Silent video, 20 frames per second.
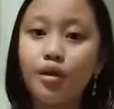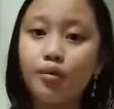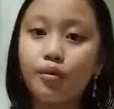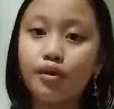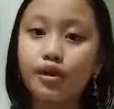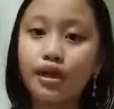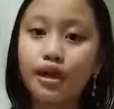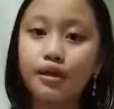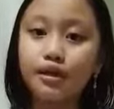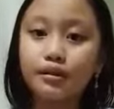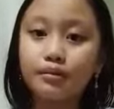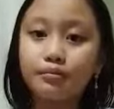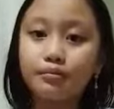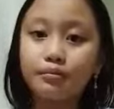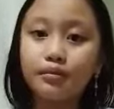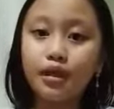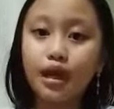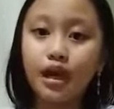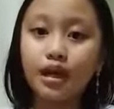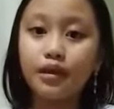when I
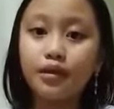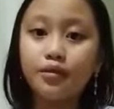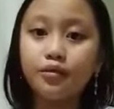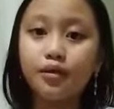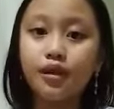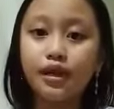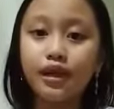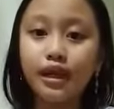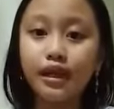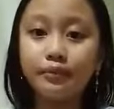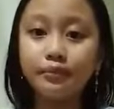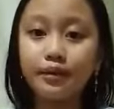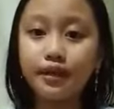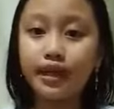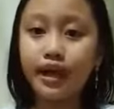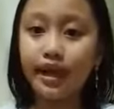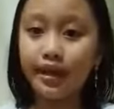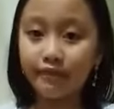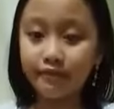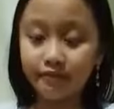eh, when I
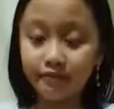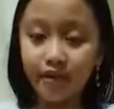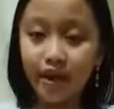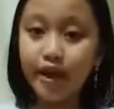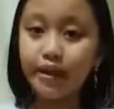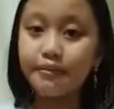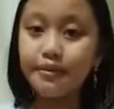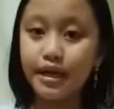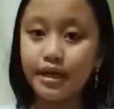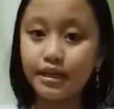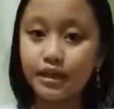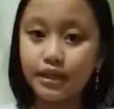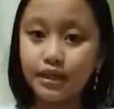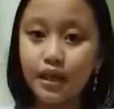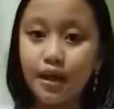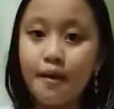became famous